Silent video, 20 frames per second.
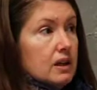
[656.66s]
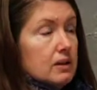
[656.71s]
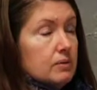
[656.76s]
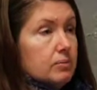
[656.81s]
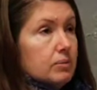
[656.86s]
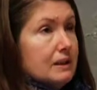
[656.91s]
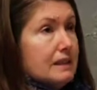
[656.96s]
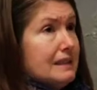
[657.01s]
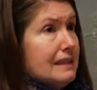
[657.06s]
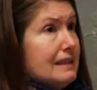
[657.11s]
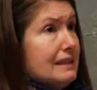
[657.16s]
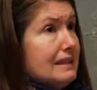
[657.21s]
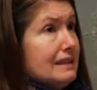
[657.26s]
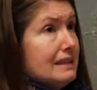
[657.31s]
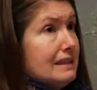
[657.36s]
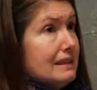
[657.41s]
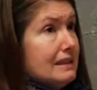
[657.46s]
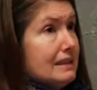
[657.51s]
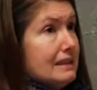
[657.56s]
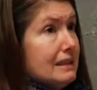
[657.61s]

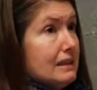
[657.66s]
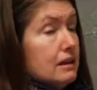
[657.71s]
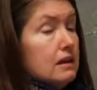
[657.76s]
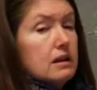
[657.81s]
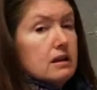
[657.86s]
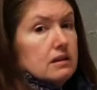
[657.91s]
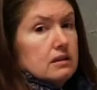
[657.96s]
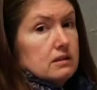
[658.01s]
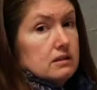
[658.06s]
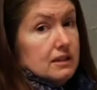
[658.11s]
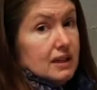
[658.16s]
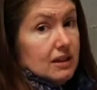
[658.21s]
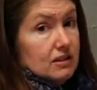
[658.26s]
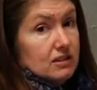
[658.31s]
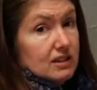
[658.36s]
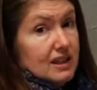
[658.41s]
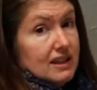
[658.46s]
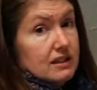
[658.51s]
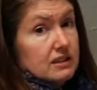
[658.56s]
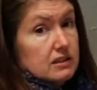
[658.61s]
Please. Sounds
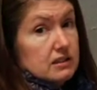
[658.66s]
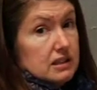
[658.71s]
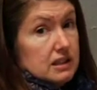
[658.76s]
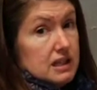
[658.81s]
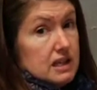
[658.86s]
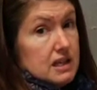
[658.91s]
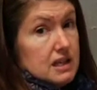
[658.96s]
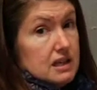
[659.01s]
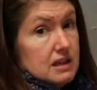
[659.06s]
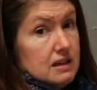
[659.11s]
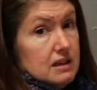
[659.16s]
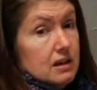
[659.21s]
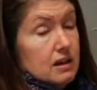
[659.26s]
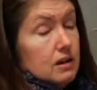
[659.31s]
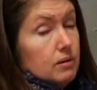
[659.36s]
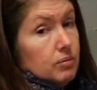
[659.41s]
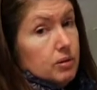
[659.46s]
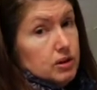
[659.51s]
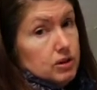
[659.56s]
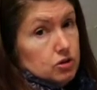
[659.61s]
like a Z,
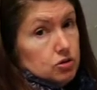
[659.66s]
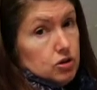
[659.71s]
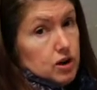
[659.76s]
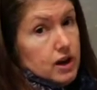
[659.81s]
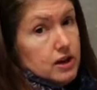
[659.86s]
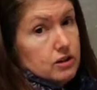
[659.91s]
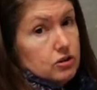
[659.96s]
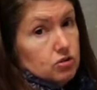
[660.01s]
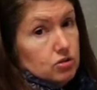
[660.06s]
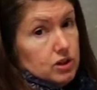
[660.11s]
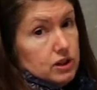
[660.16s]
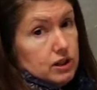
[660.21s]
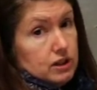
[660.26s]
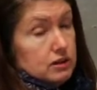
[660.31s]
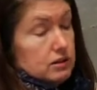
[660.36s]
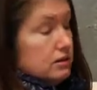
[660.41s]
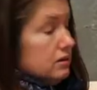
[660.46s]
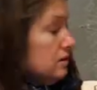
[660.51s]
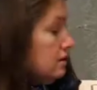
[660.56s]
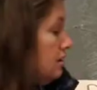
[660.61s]
but they're trying to trick
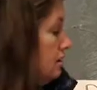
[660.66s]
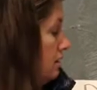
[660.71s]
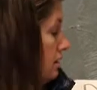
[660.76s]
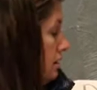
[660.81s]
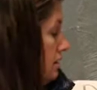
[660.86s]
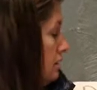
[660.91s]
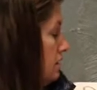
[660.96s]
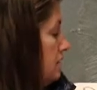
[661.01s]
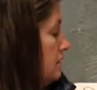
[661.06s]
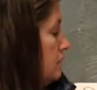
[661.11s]
us because it's